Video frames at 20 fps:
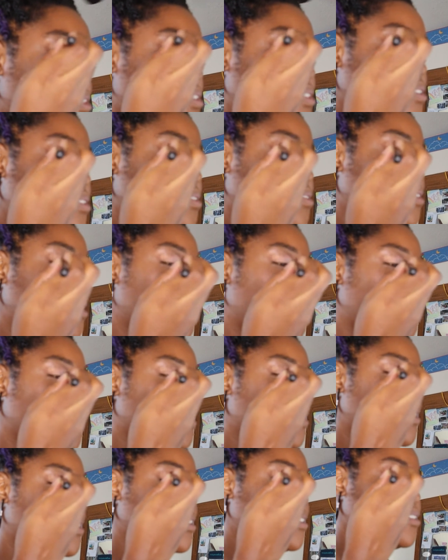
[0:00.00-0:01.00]
who gives a
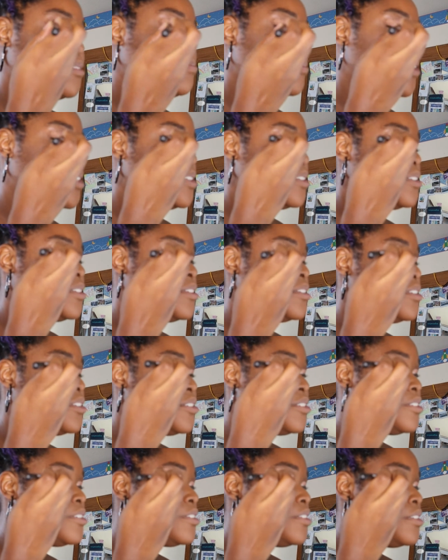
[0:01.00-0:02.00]
damn?
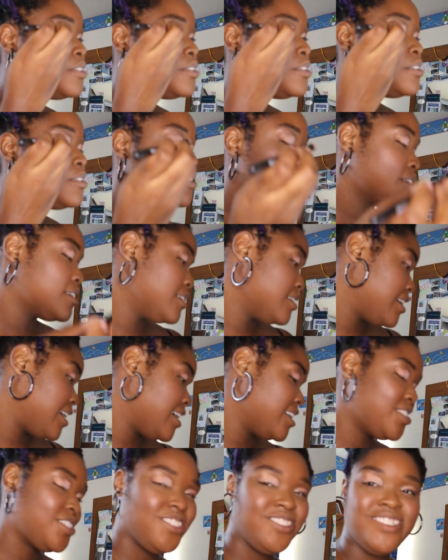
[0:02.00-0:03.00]

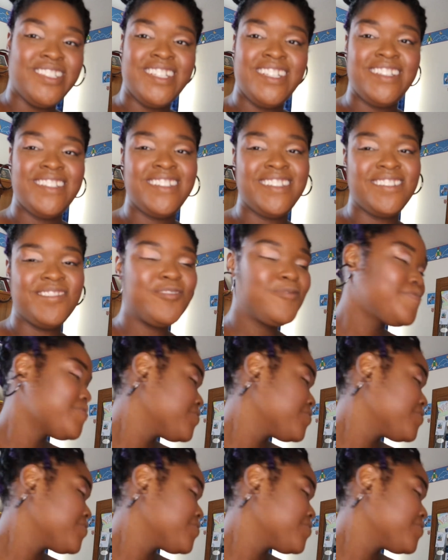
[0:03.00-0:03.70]
I sure didn't.